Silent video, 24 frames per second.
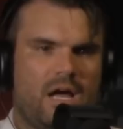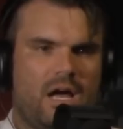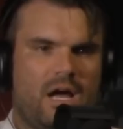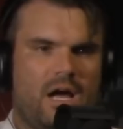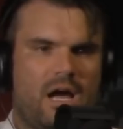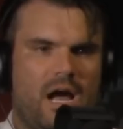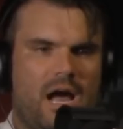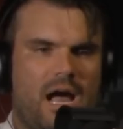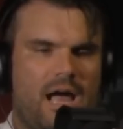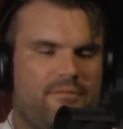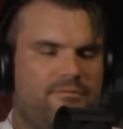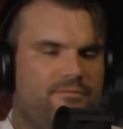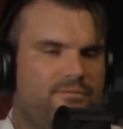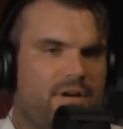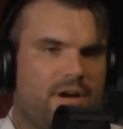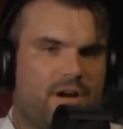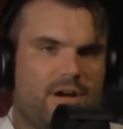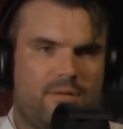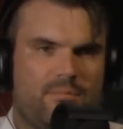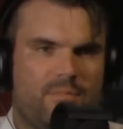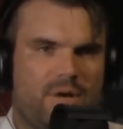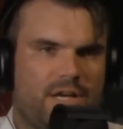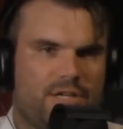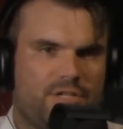I
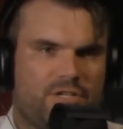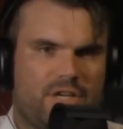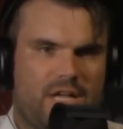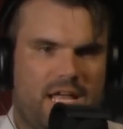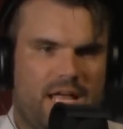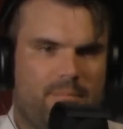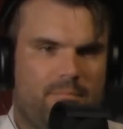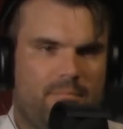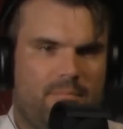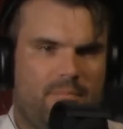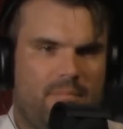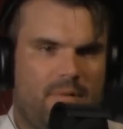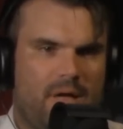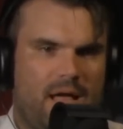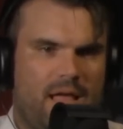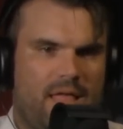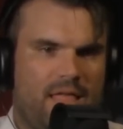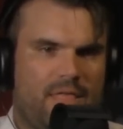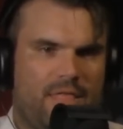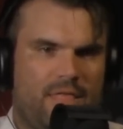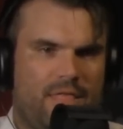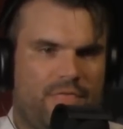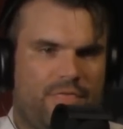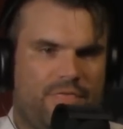very much am
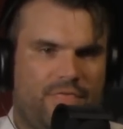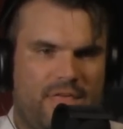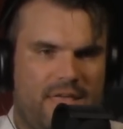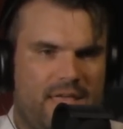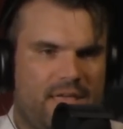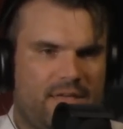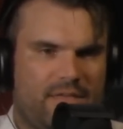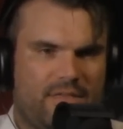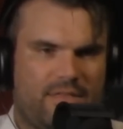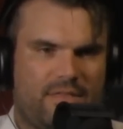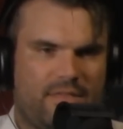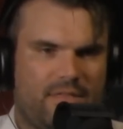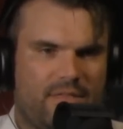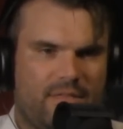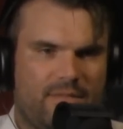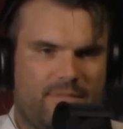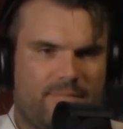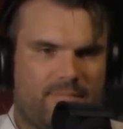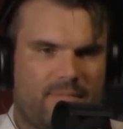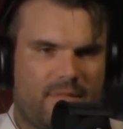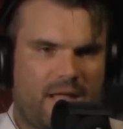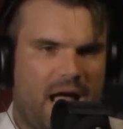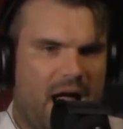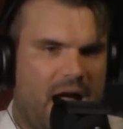think,
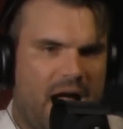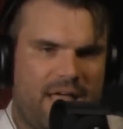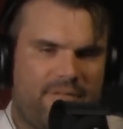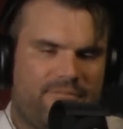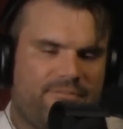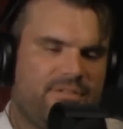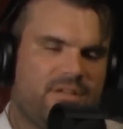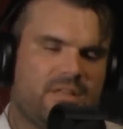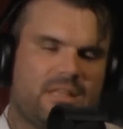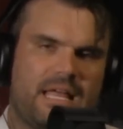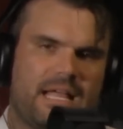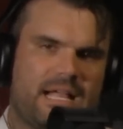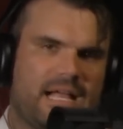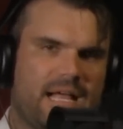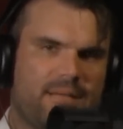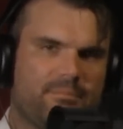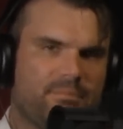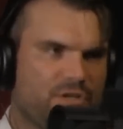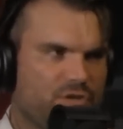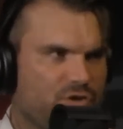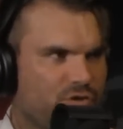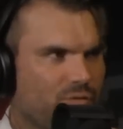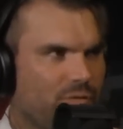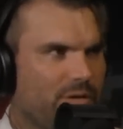I feel like I'm
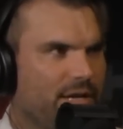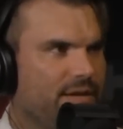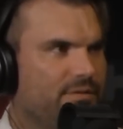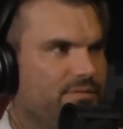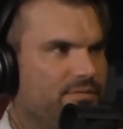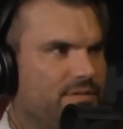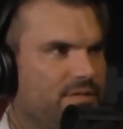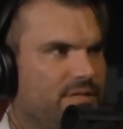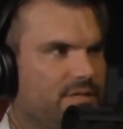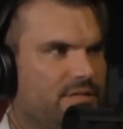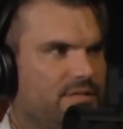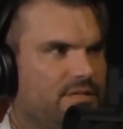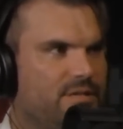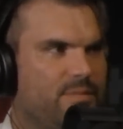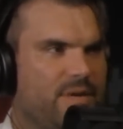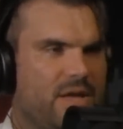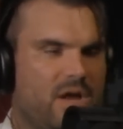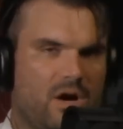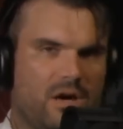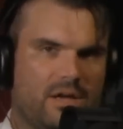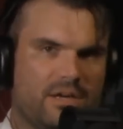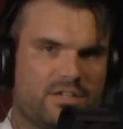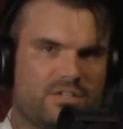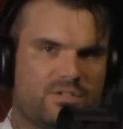adrift, to be
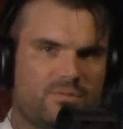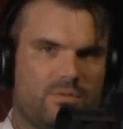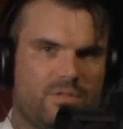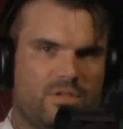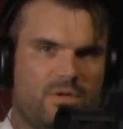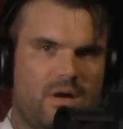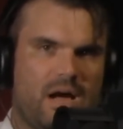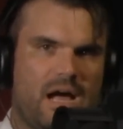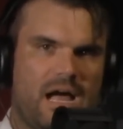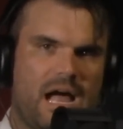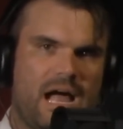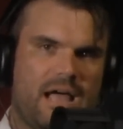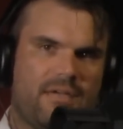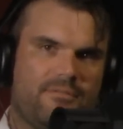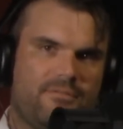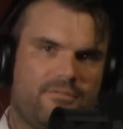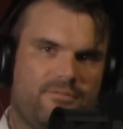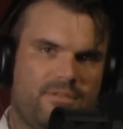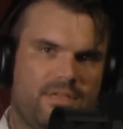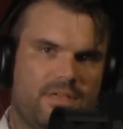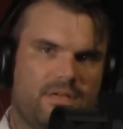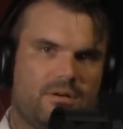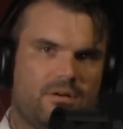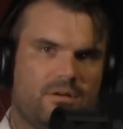honest with you. I, I
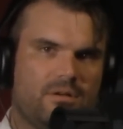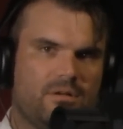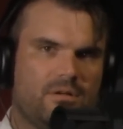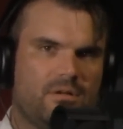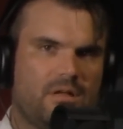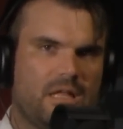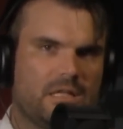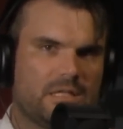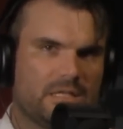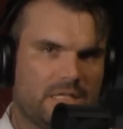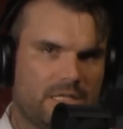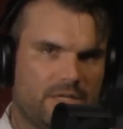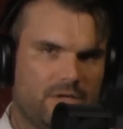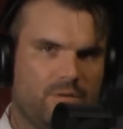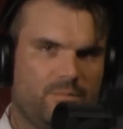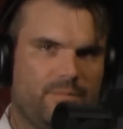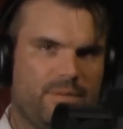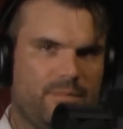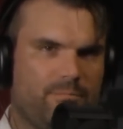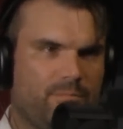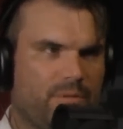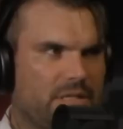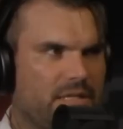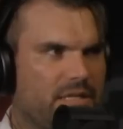feel a little
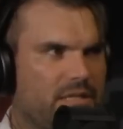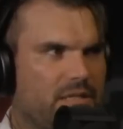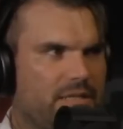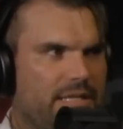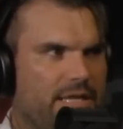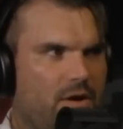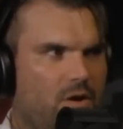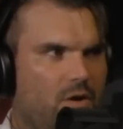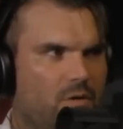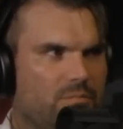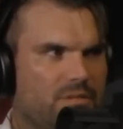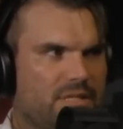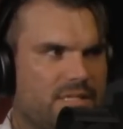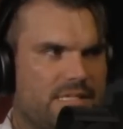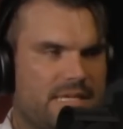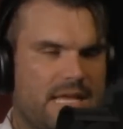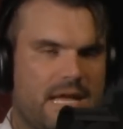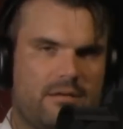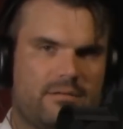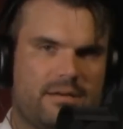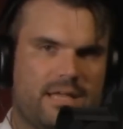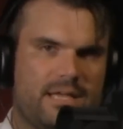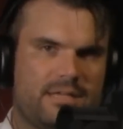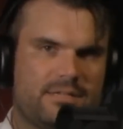bit politically homeless
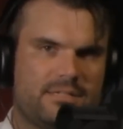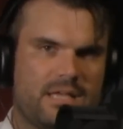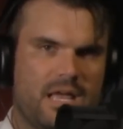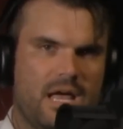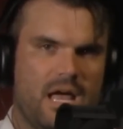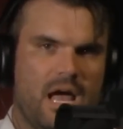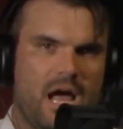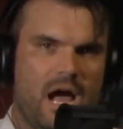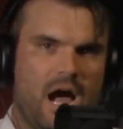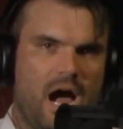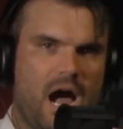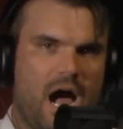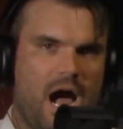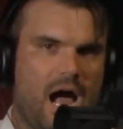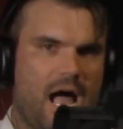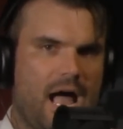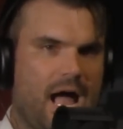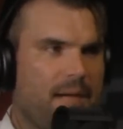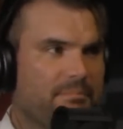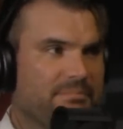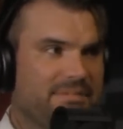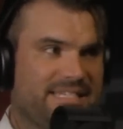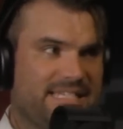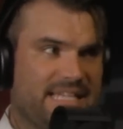nowadays. I,
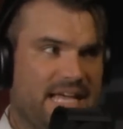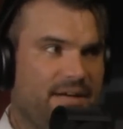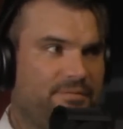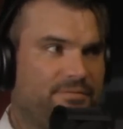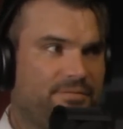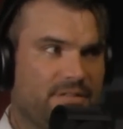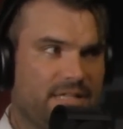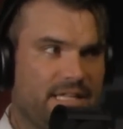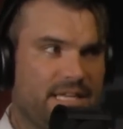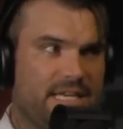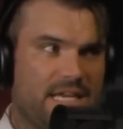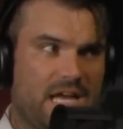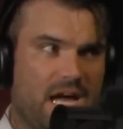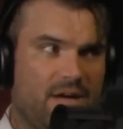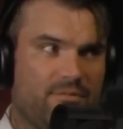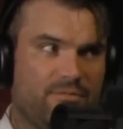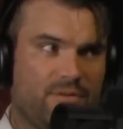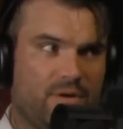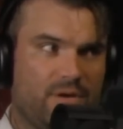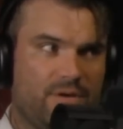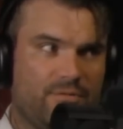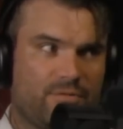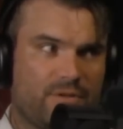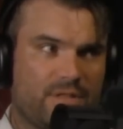I'm definitely not
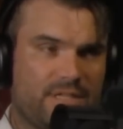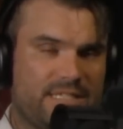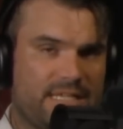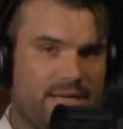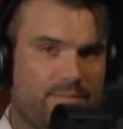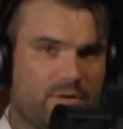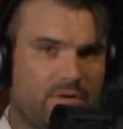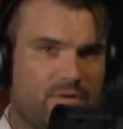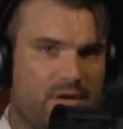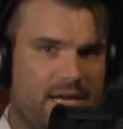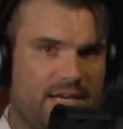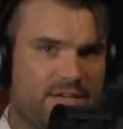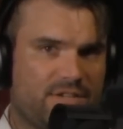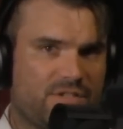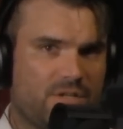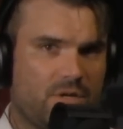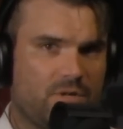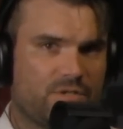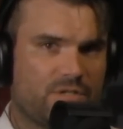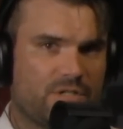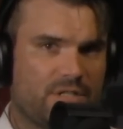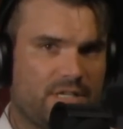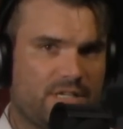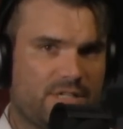voting for the Democratic
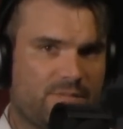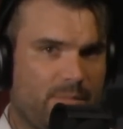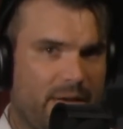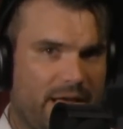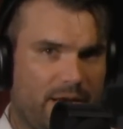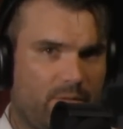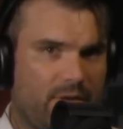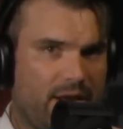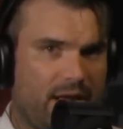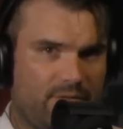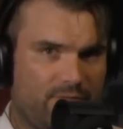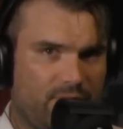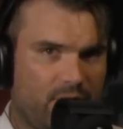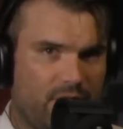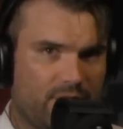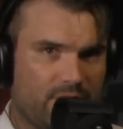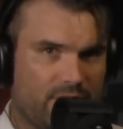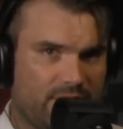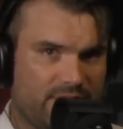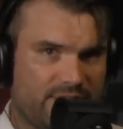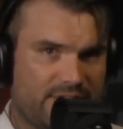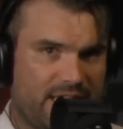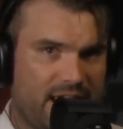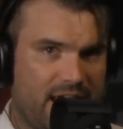Socialists. My grandfather
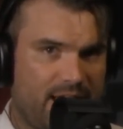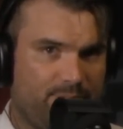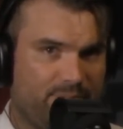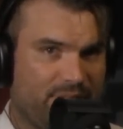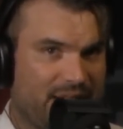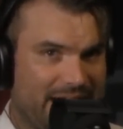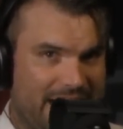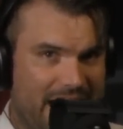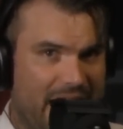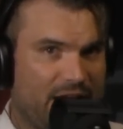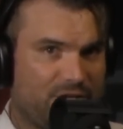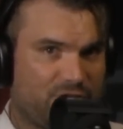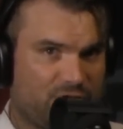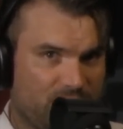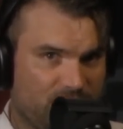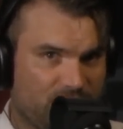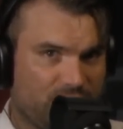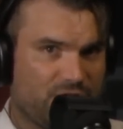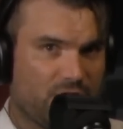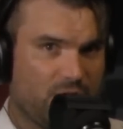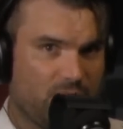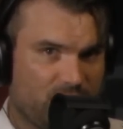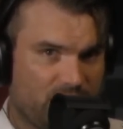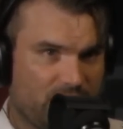escaped the National
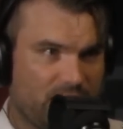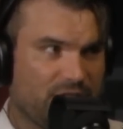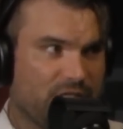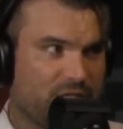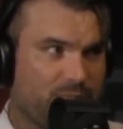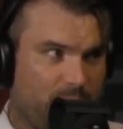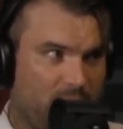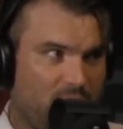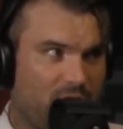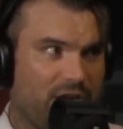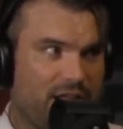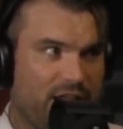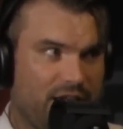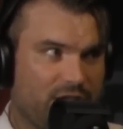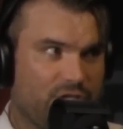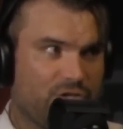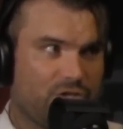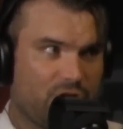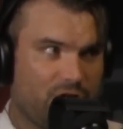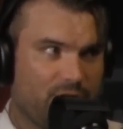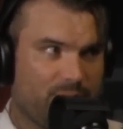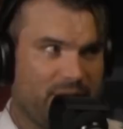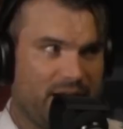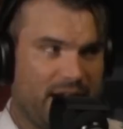Socialist Party in
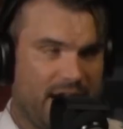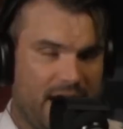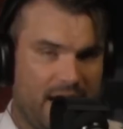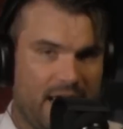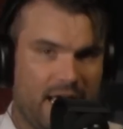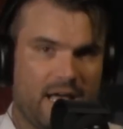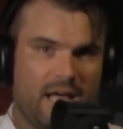Germany